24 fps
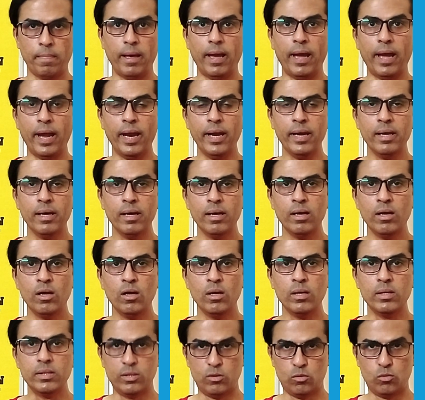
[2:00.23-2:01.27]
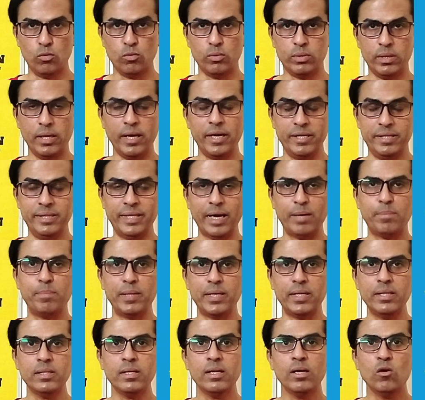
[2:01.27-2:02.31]
and so that
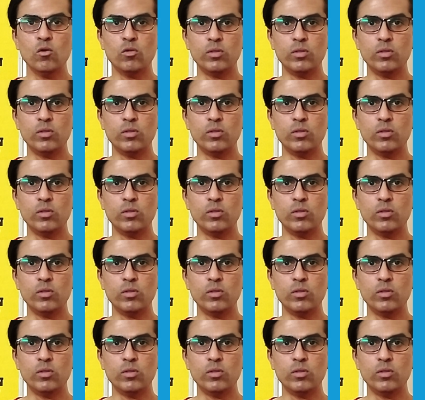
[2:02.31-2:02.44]
means